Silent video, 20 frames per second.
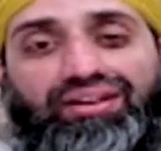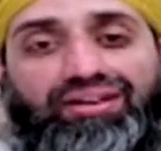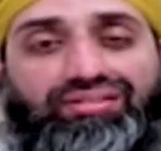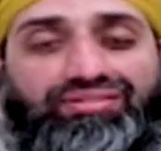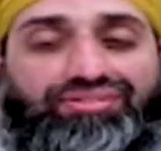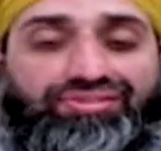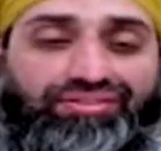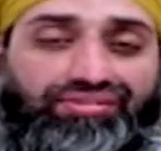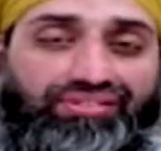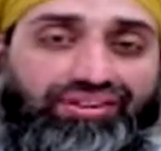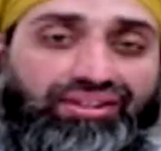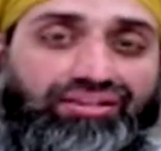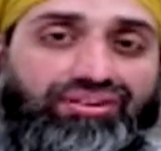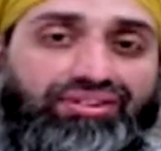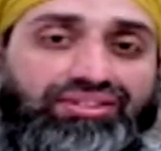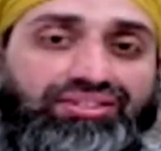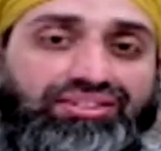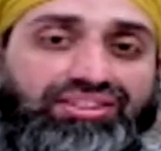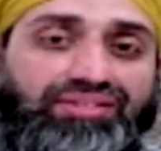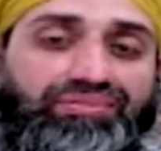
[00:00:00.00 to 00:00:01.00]
of the
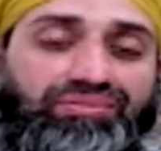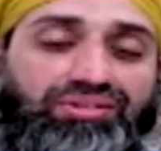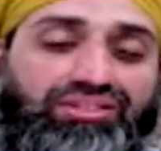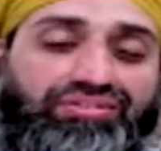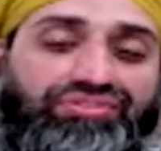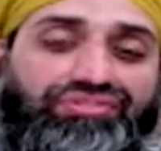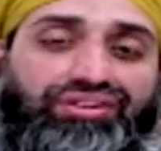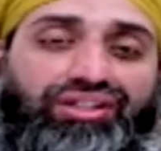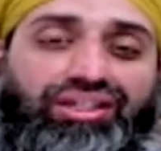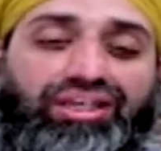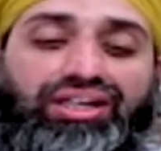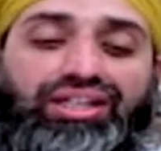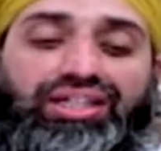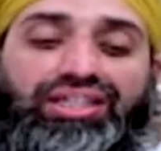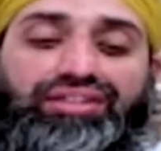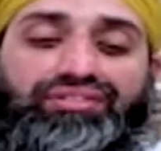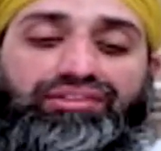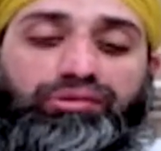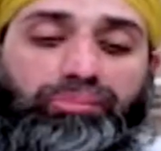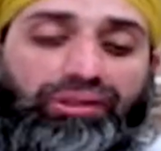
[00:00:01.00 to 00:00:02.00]
concept of
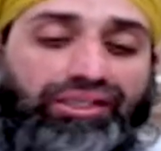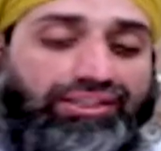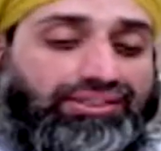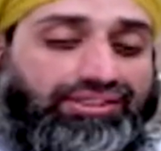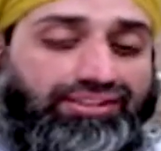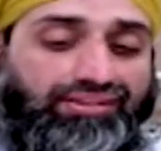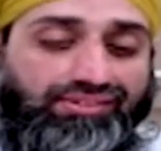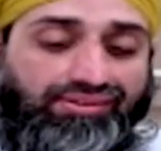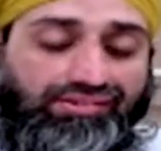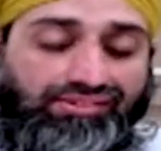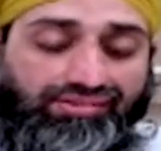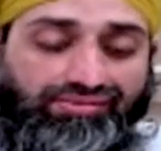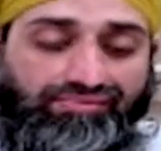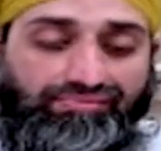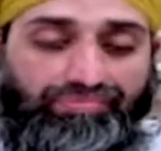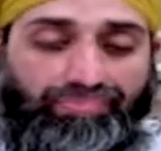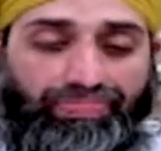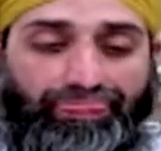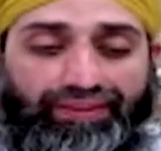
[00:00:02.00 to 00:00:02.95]
repentance.